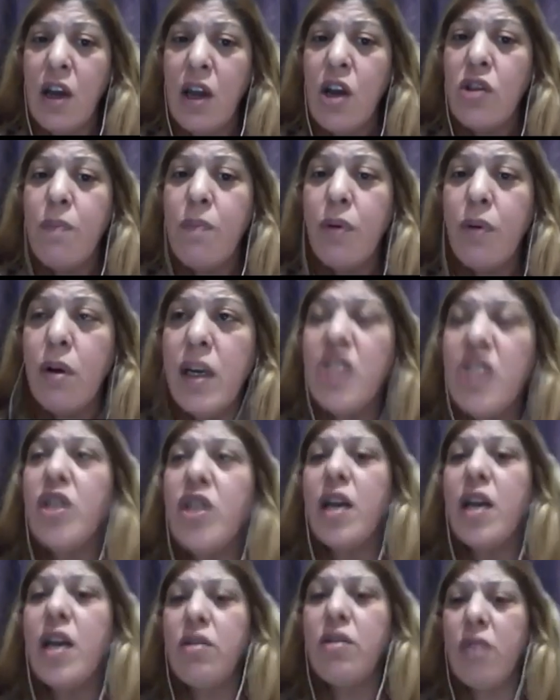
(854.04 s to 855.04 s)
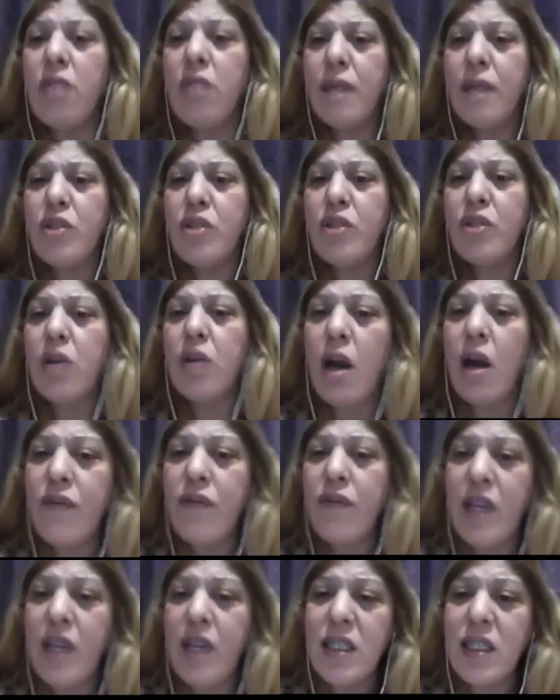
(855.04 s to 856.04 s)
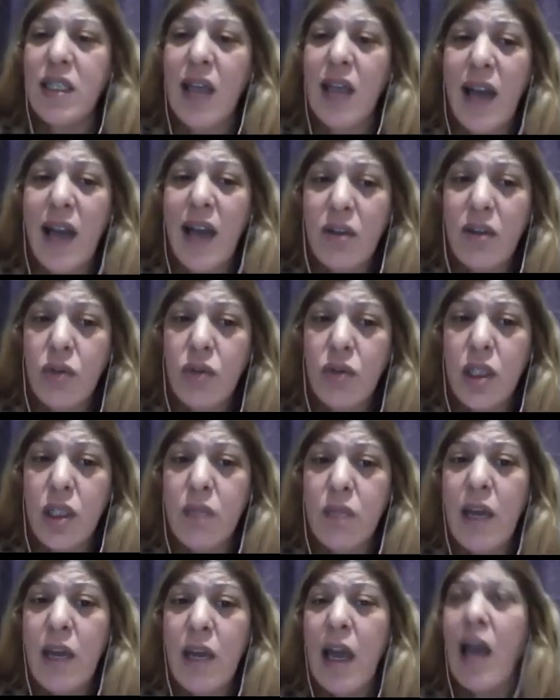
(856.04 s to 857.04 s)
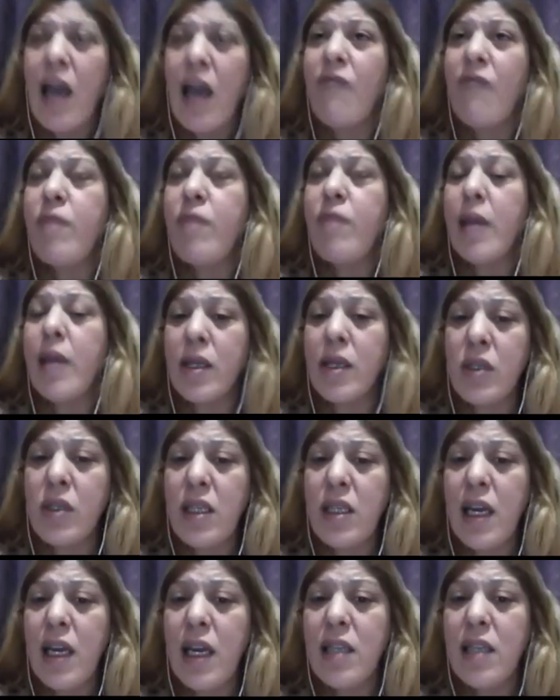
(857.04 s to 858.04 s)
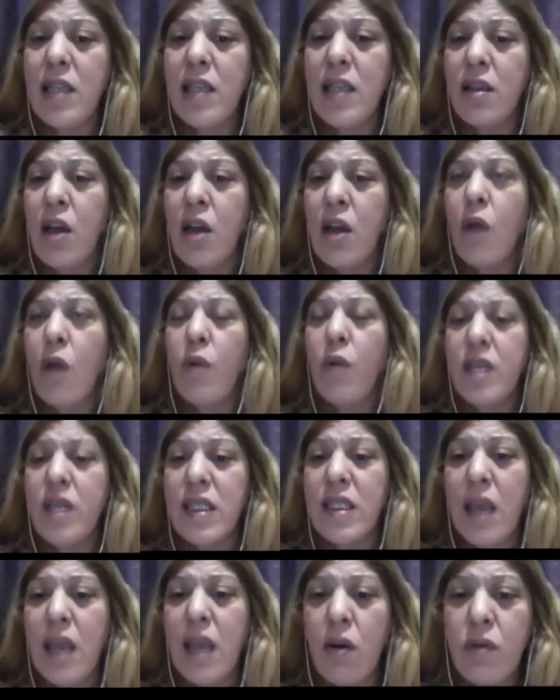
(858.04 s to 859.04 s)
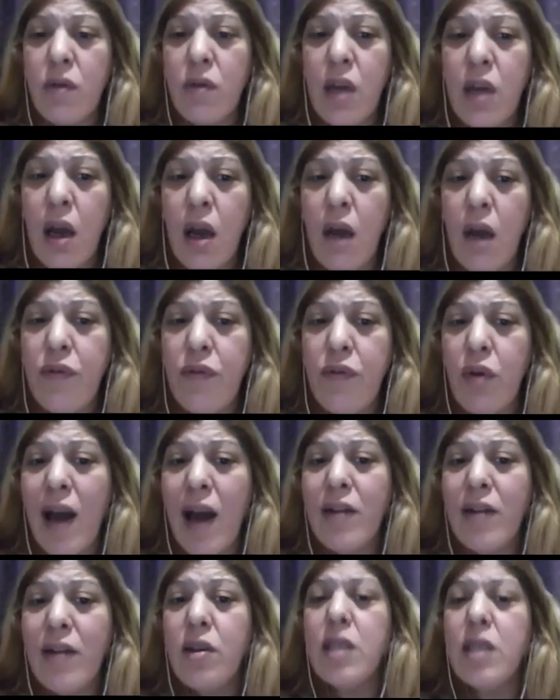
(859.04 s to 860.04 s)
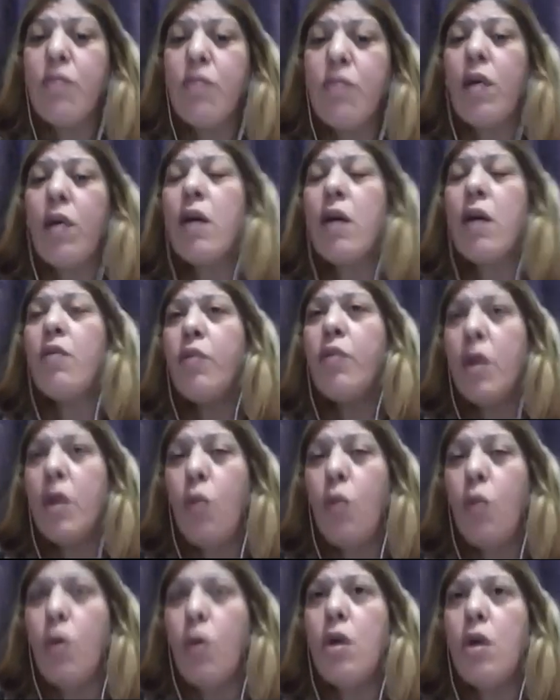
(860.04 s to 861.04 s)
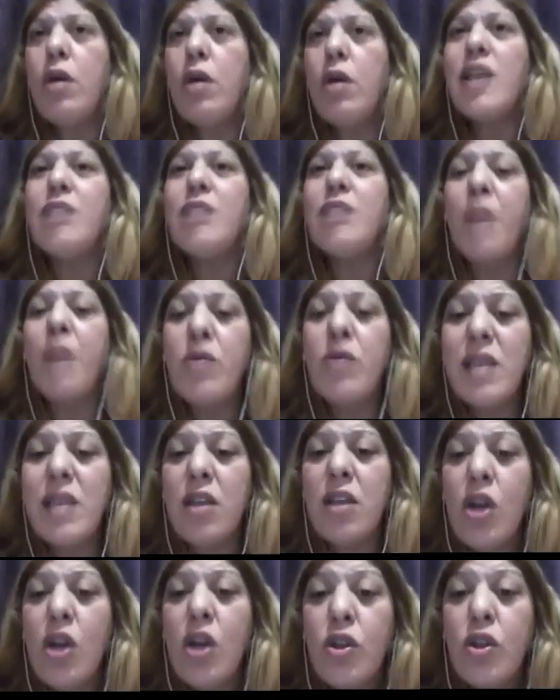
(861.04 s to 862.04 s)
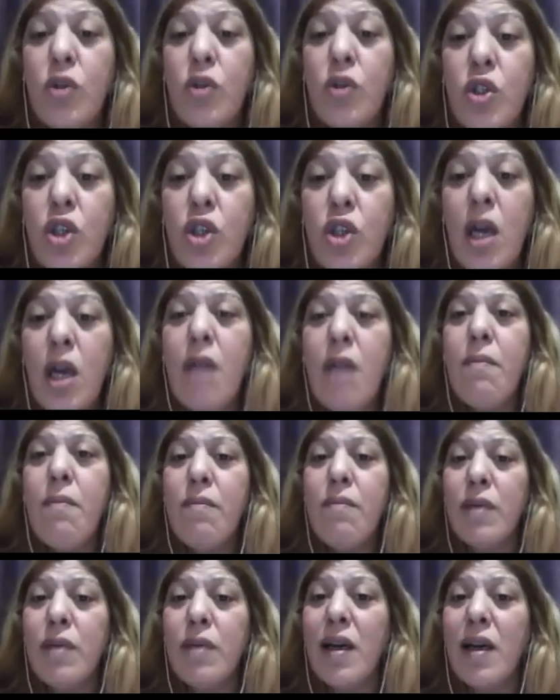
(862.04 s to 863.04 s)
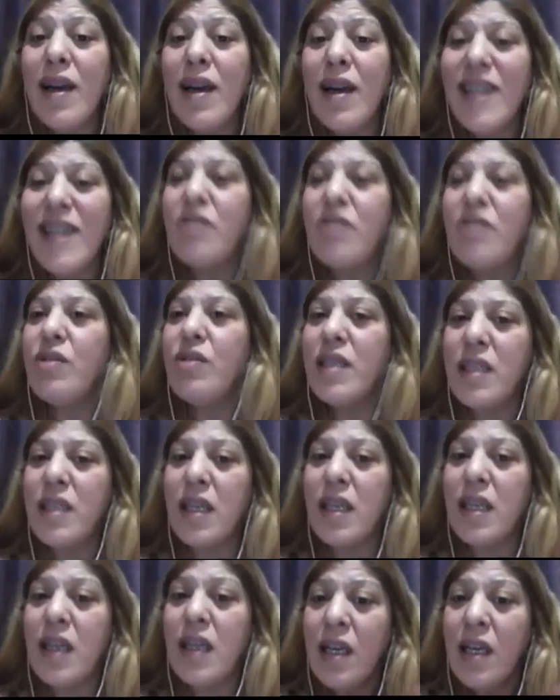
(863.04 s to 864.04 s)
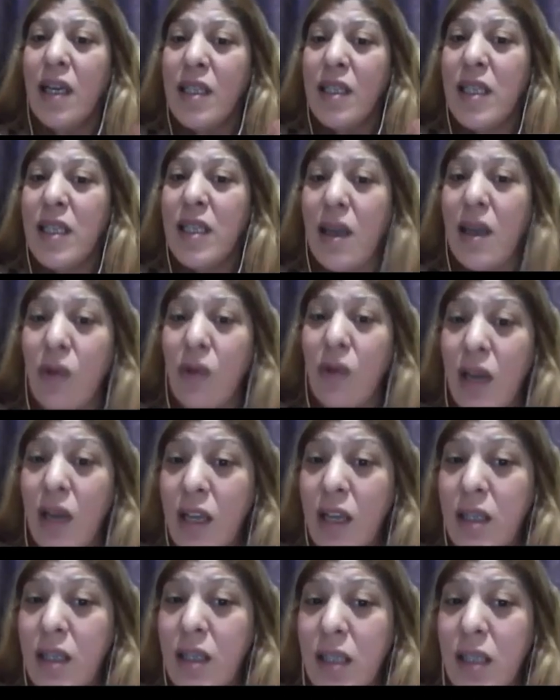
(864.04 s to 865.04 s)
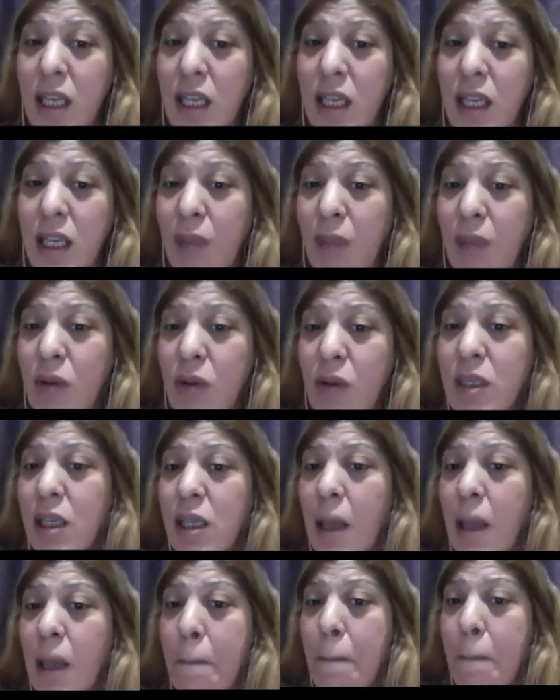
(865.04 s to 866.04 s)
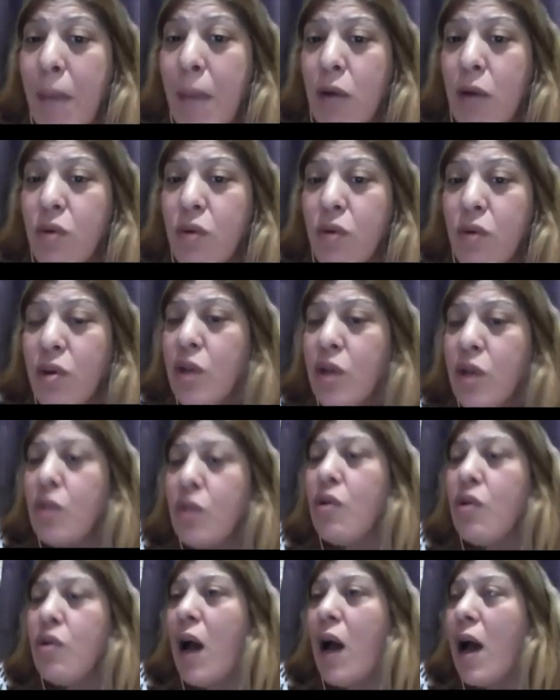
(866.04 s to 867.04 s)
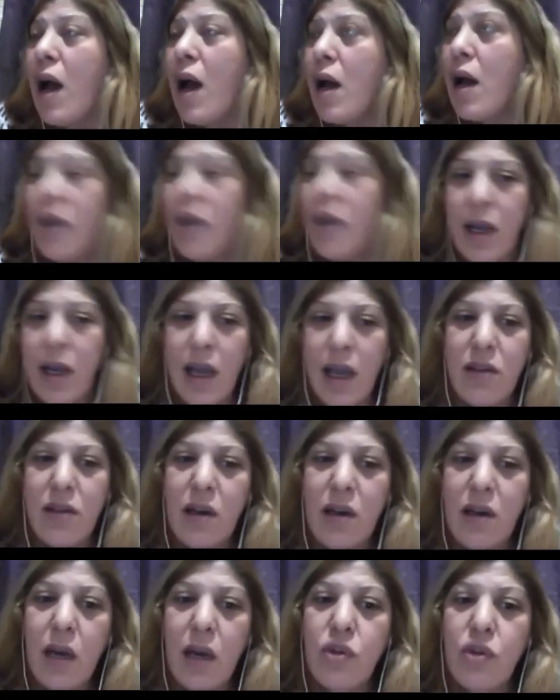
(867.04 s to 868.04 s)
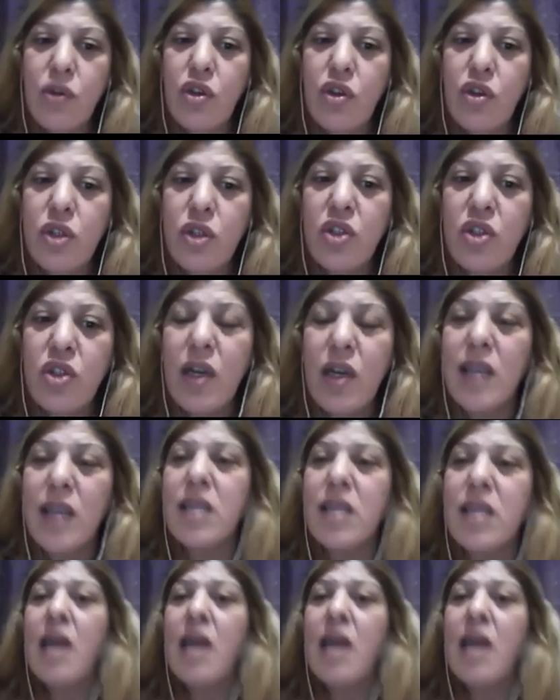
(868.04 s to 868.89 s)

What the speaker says: The progression and the rupture of this aneurysm have been associated with the zone of the aneurysm wall exposed to some characteristic. So it is exposed both to the high and the low shear stress.